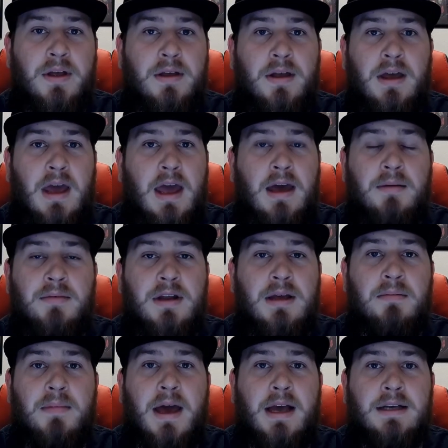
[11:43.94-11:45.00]

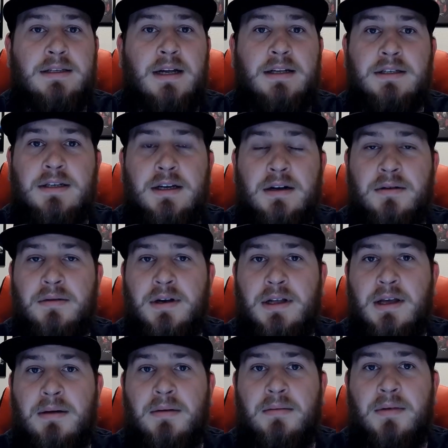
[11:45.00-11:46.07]
AMD makes that's going to
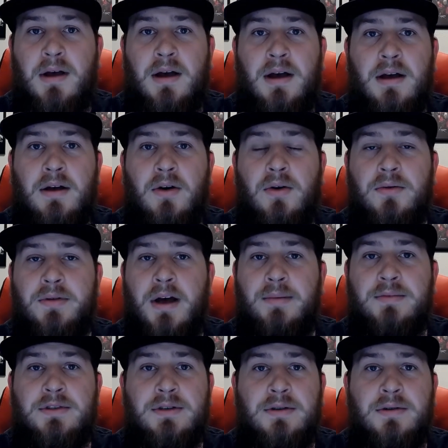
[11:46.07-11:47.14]
really hold
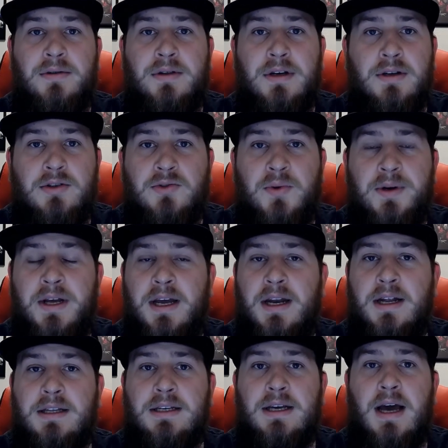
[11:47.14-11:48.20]
up to the
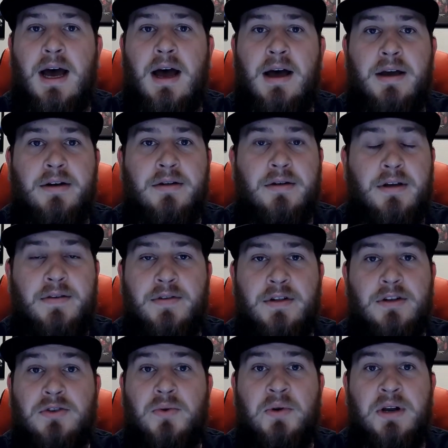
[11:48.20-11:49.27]
2080 Ti or even
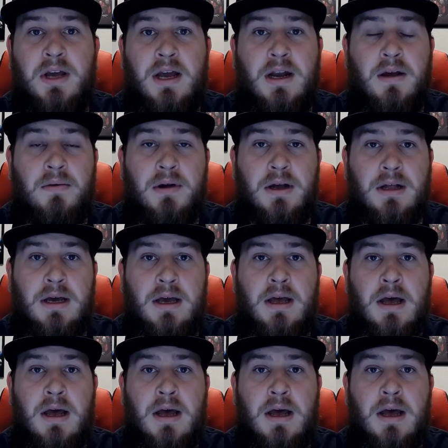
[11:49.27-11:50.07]
the 2080 really.